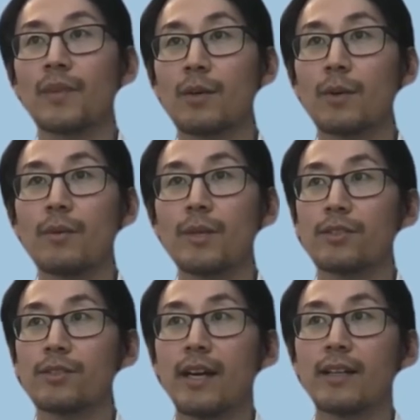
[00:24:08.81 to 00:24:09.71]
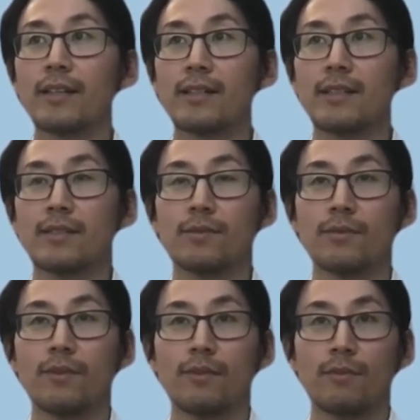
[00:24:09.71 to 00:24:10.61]
The way we do that is
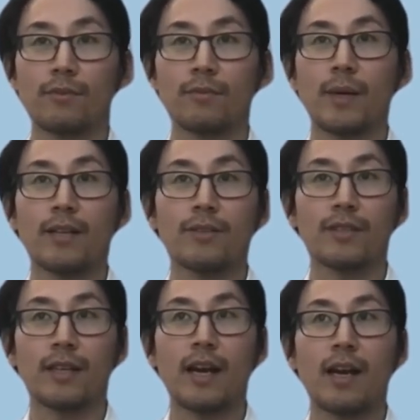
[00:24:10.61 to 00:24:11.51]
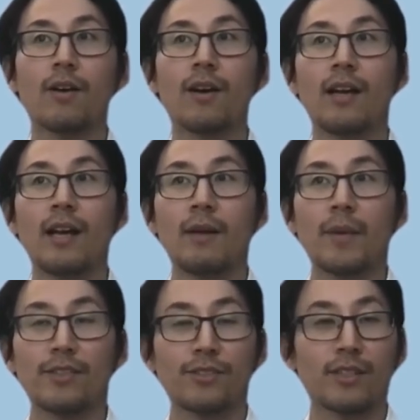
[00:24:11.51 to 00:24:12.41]
by using our
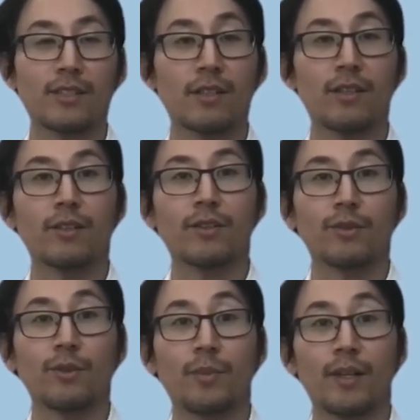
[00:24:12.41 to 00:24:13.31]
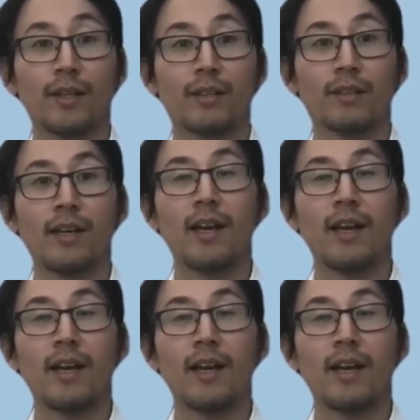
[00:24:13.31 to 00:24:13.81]
PagerDuty's alert grouping.